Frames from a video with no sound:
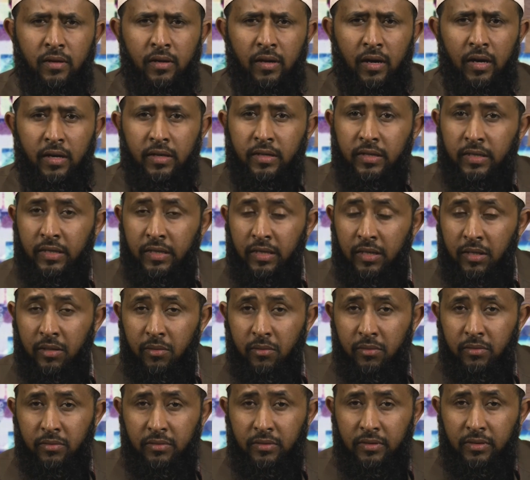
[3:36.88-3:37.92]
and
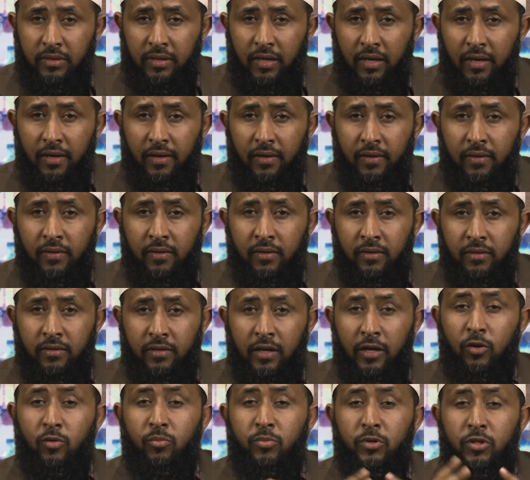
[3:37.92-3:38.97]
here there
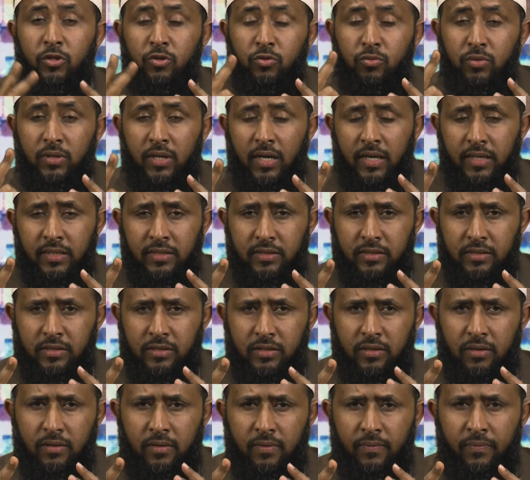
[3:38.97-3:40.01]
could be two kinds
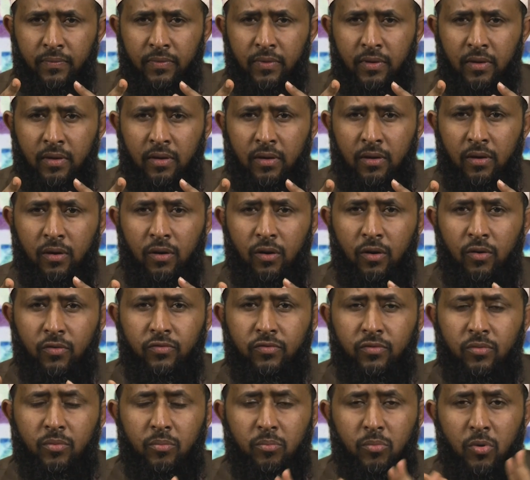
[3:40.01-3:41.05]

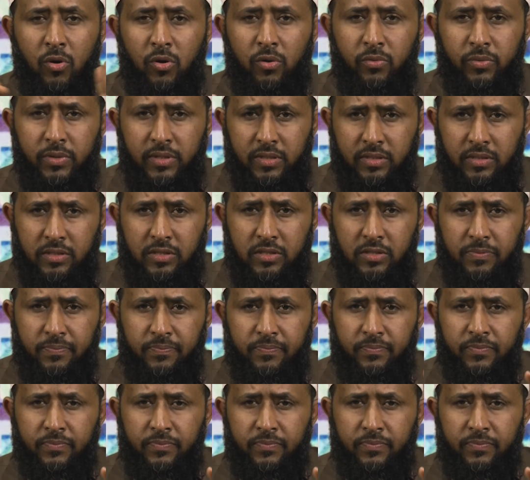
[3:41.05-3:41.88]
of borrowings.